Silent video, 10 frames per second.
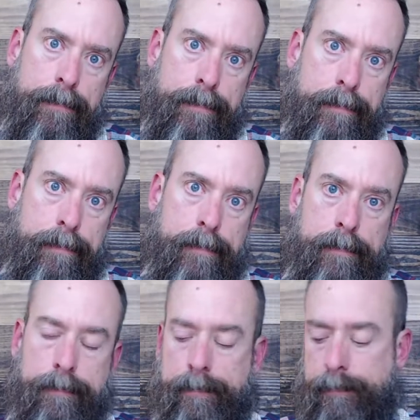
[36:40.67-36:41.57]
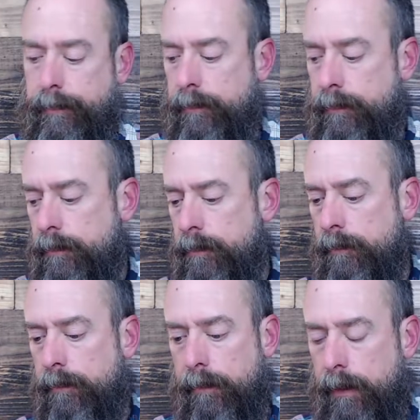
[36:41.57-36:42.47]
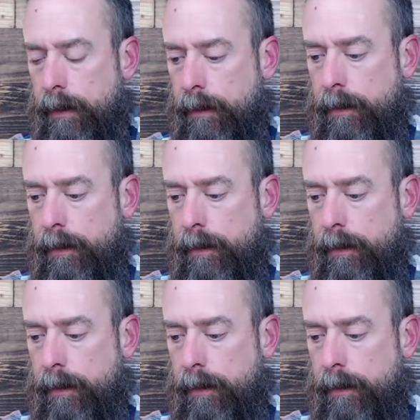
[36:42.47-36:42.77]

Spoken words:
(no one is talking)